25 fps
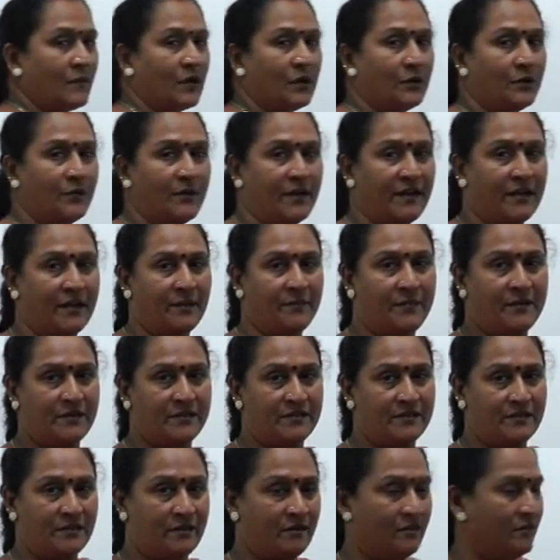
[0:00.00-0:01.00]

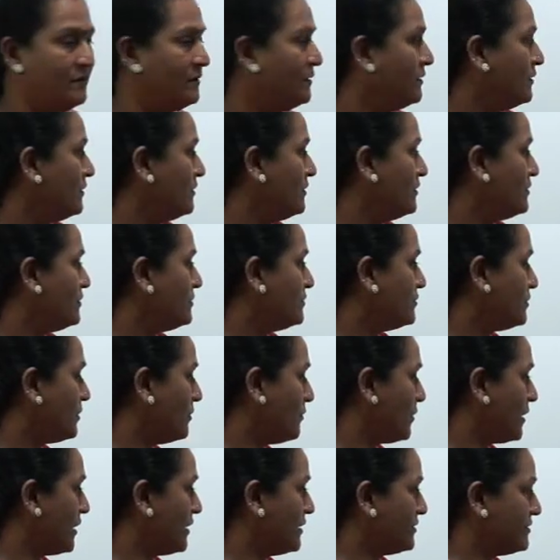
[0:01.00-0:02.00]
20%. So
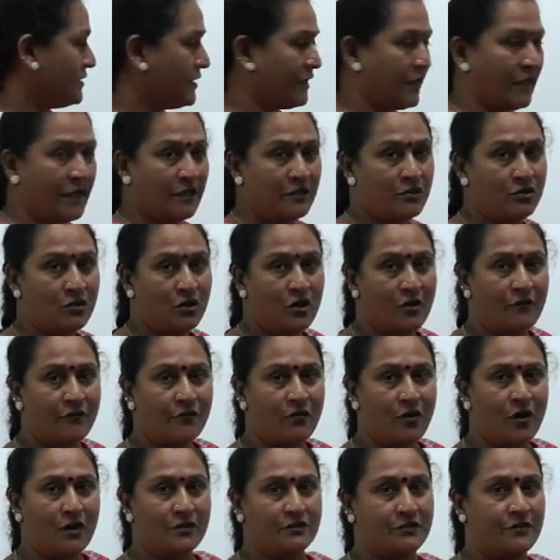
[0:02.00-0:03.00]
what is the ratio of
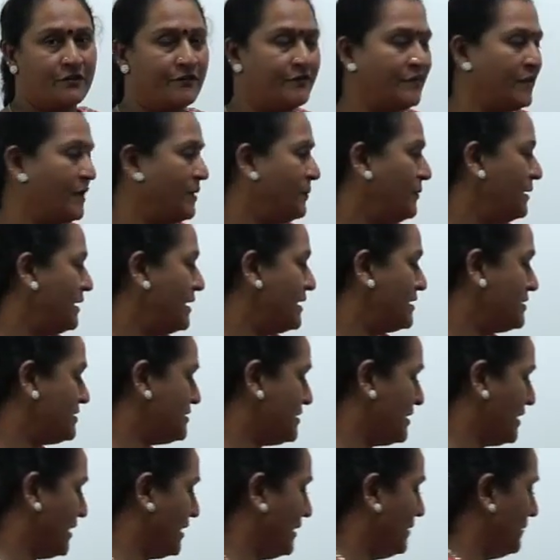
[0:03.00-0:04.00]
cost of table and
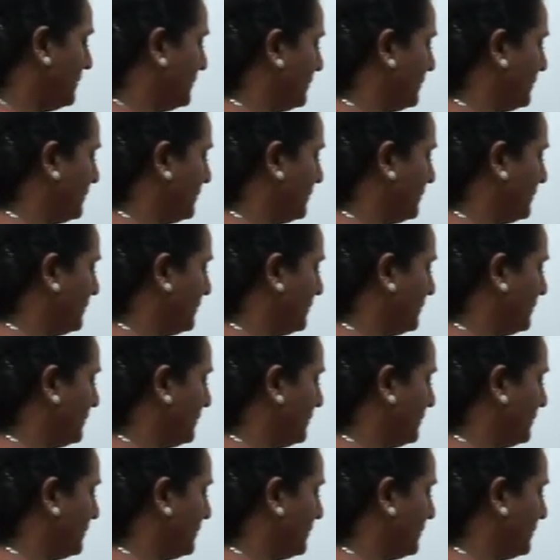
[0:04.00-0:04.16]
chair?